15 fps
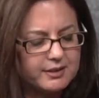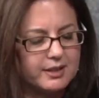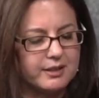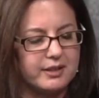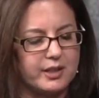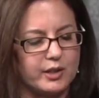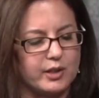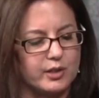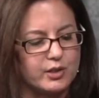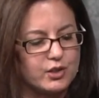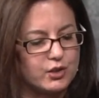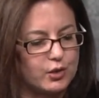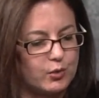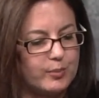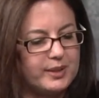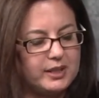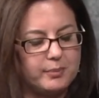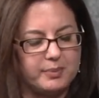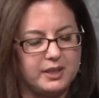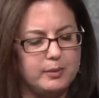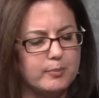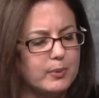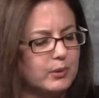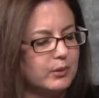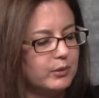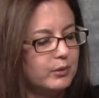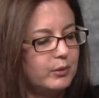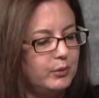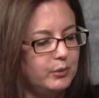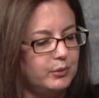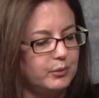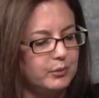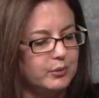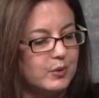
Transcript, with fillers: that there are so many people who